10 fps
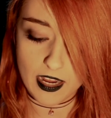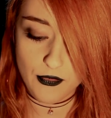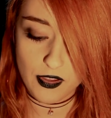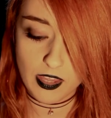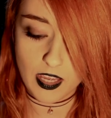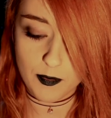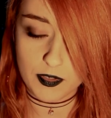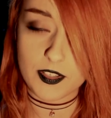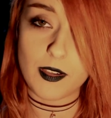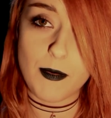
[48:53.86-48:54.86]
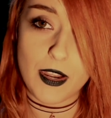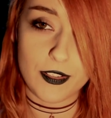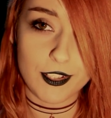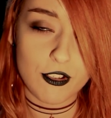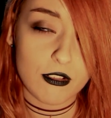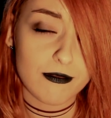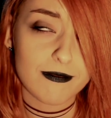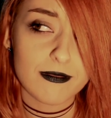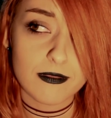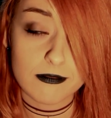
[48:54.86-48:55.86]
everything up until marriage
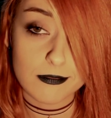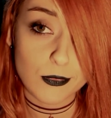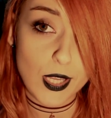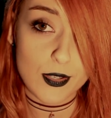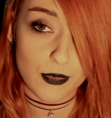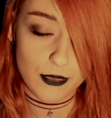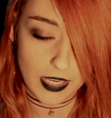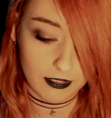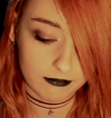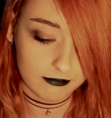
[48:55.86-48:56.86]
is a fling.